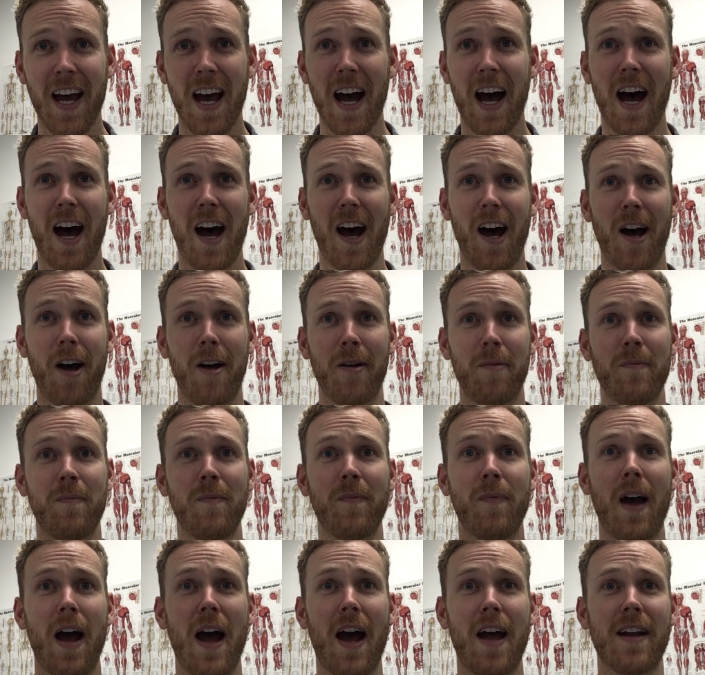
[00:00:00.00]

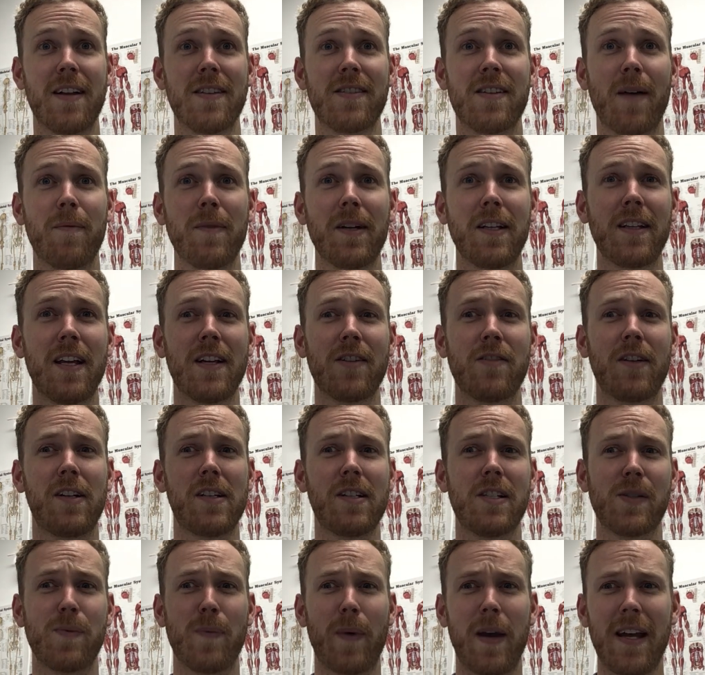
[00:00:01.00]
And something that
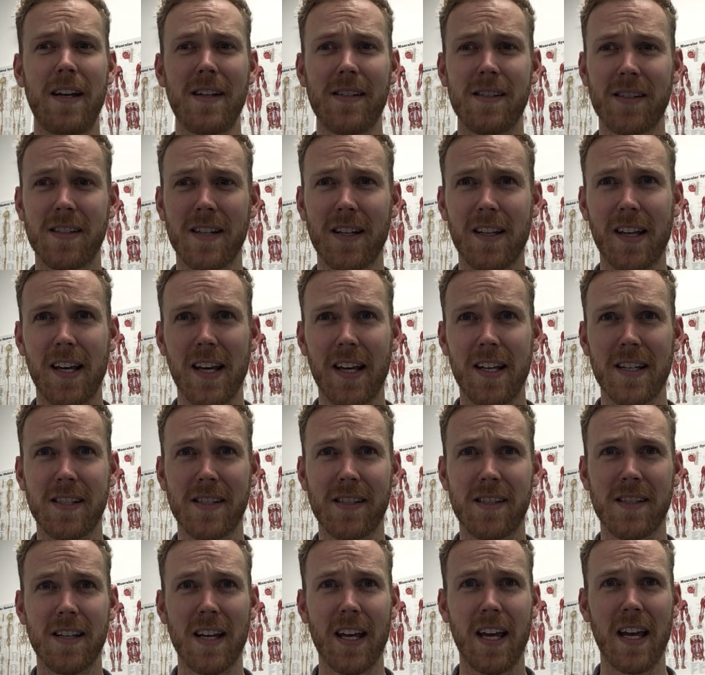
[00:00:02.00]
really speaks to
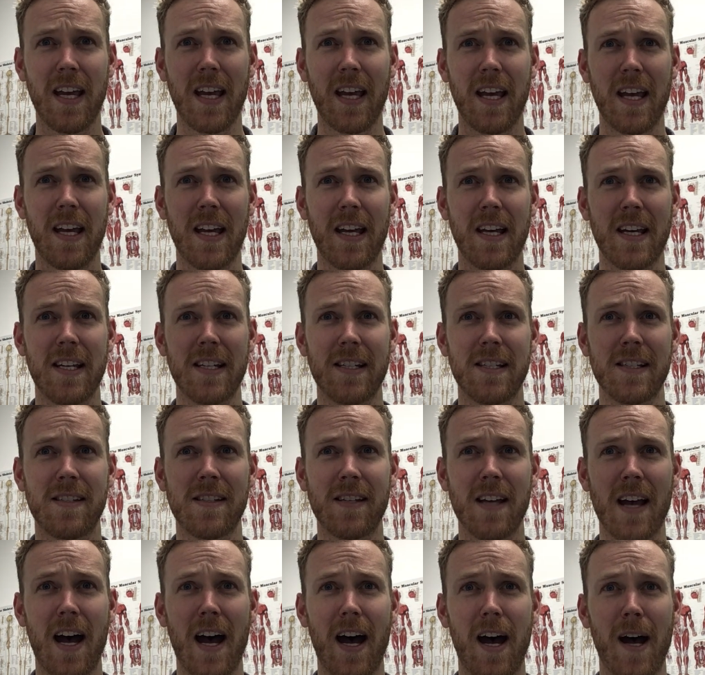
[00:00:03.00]
this
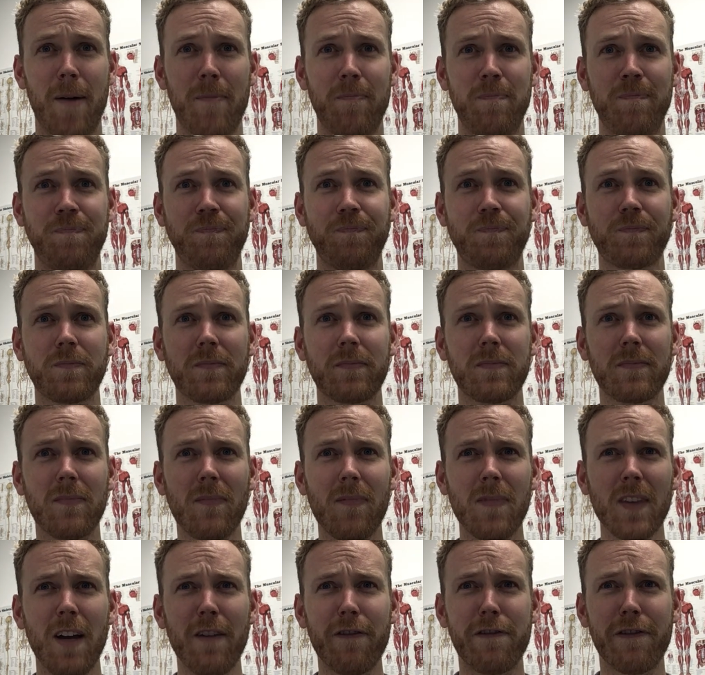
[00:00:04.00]
is
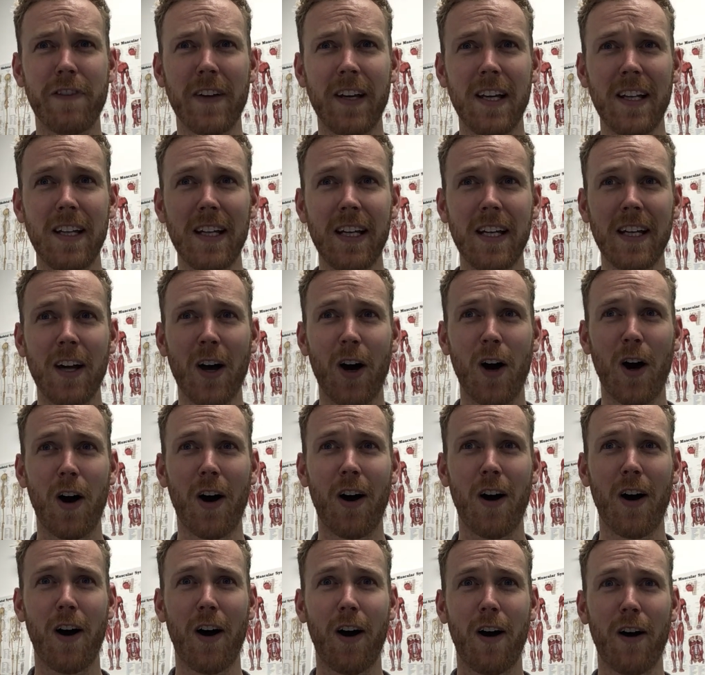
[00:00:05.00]
a feeling
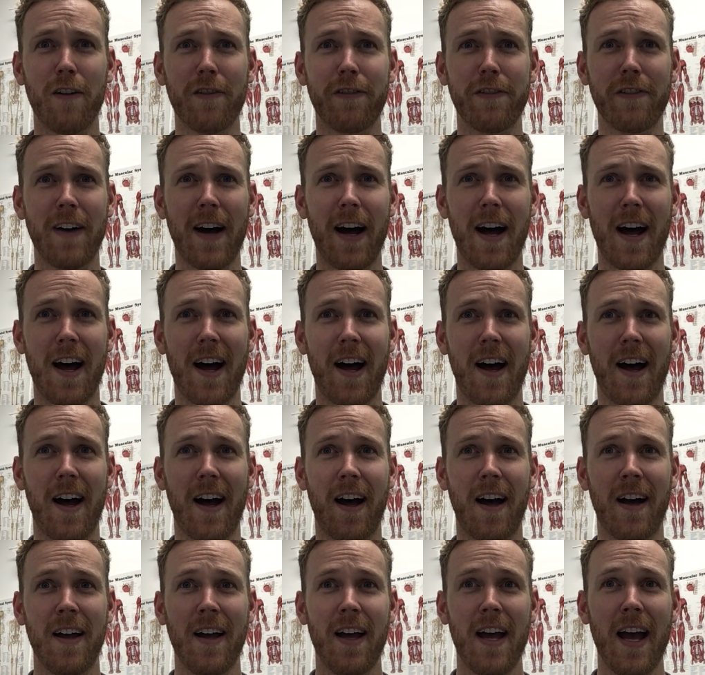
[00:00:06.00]
of
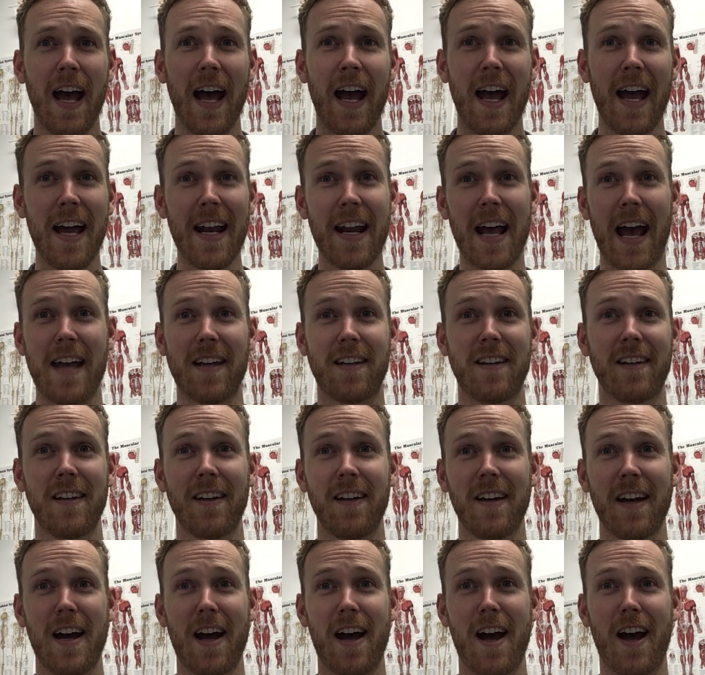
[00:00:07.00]
a headache.
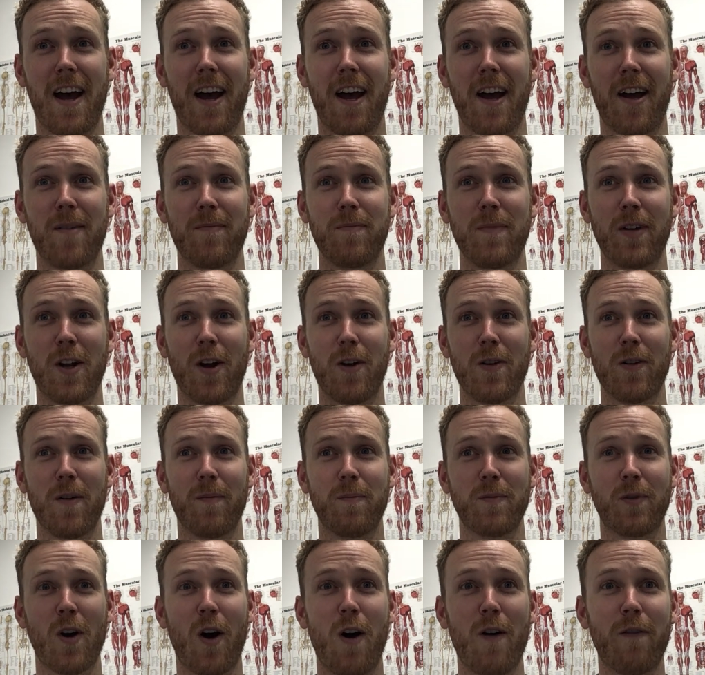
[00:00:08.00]

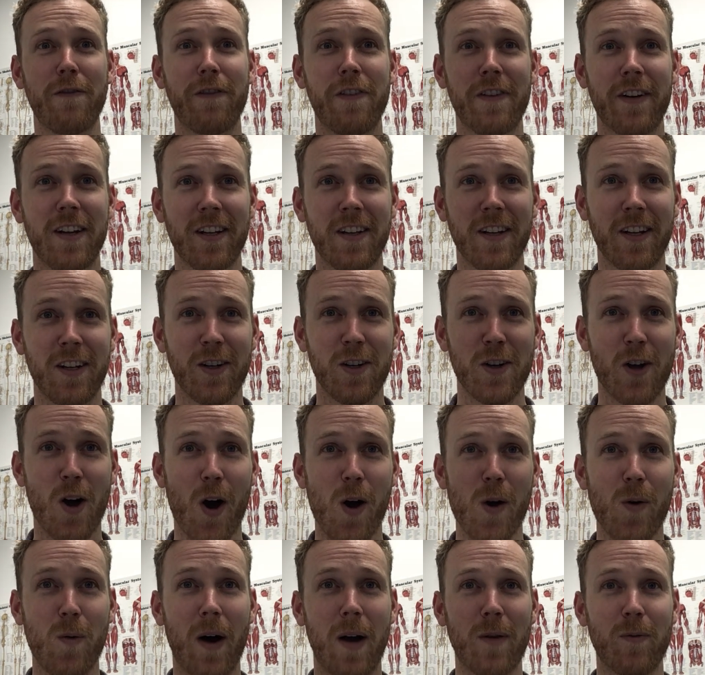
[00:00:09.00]
I'm confident that
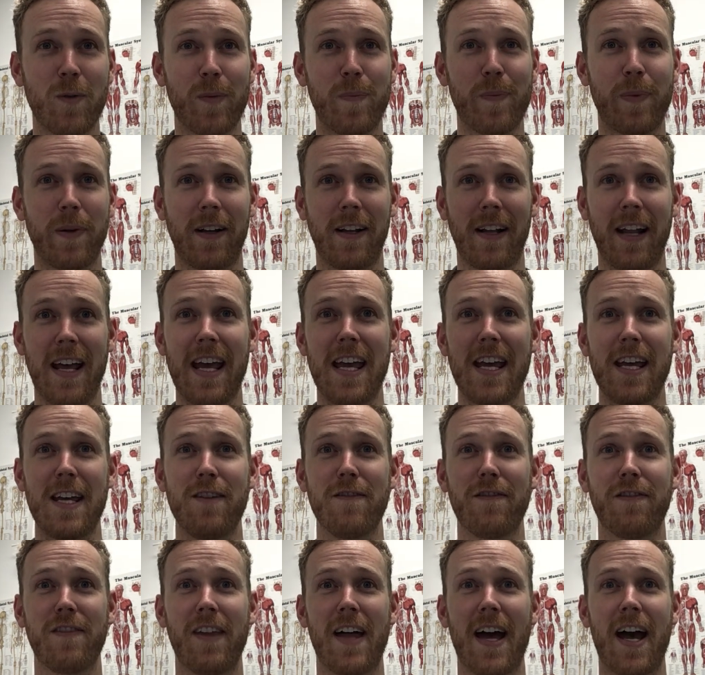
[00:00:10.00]
no one would
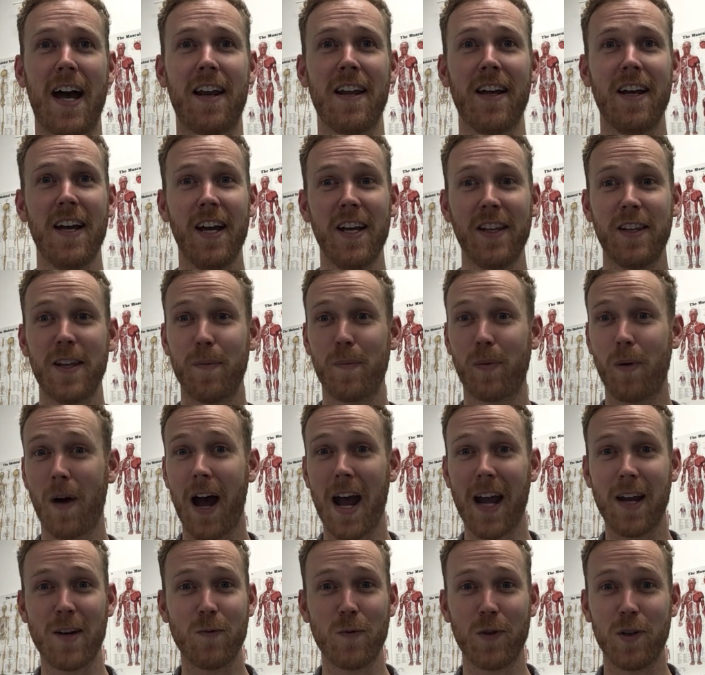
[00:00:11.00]
believe that their
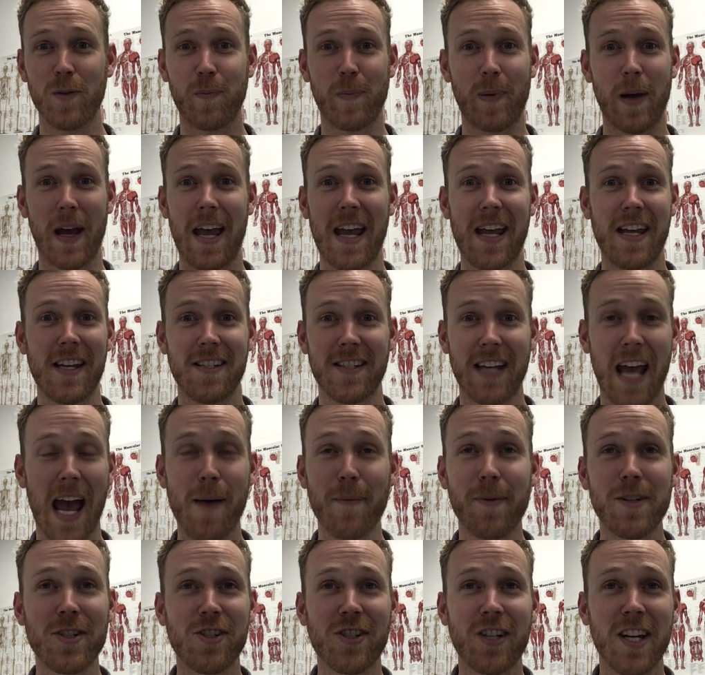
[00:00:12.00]
brain would be
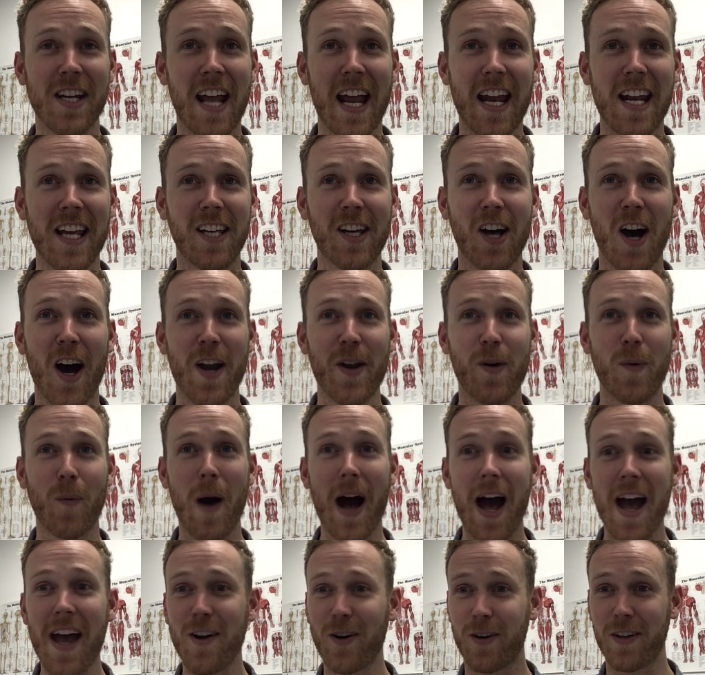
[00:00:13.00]
damaged in any kind of
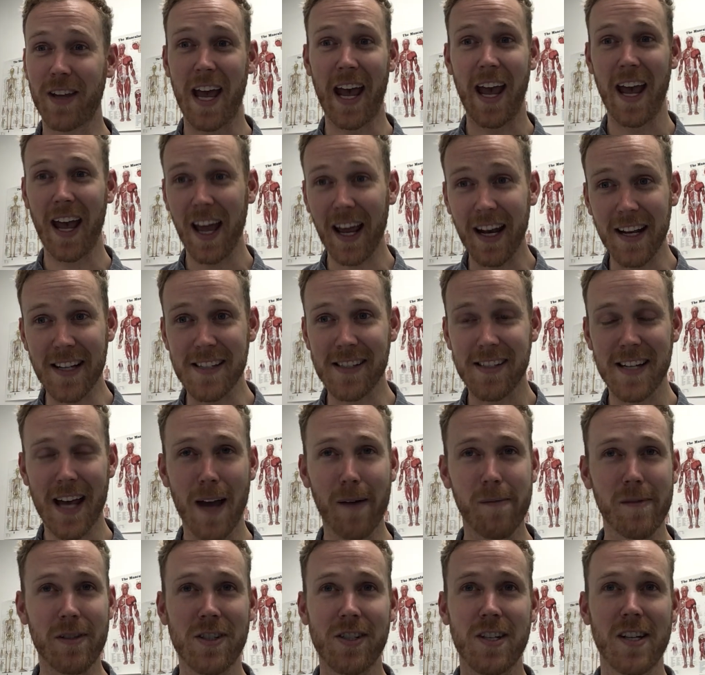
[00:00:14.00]
way, or the head is
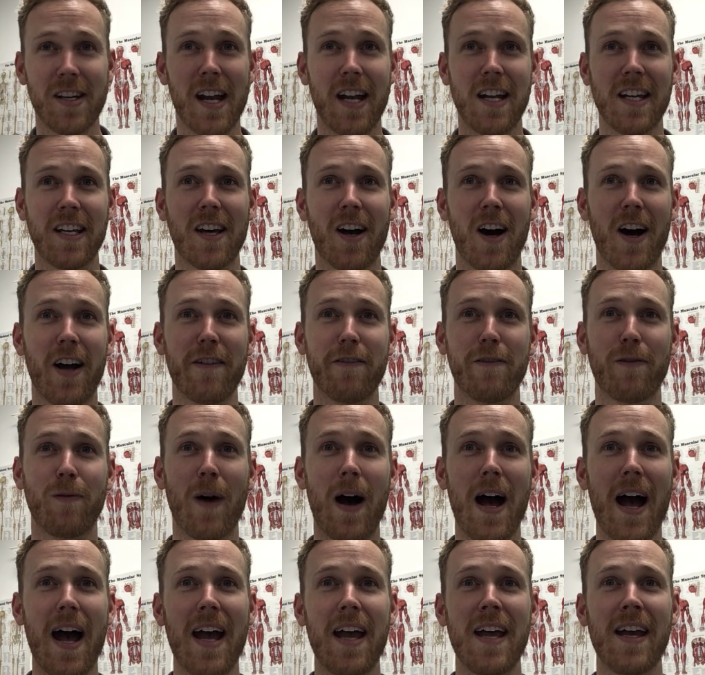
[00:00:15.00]
damaged in any kind of
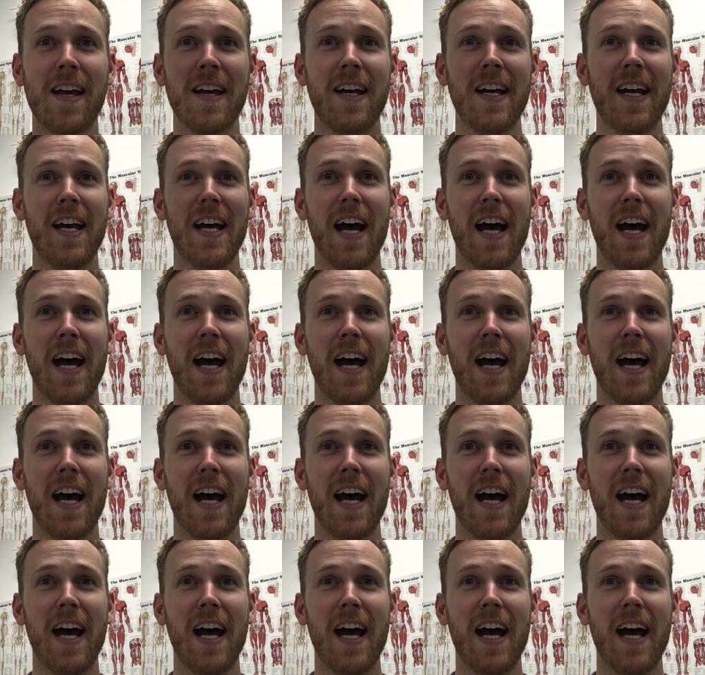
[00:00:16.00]
way.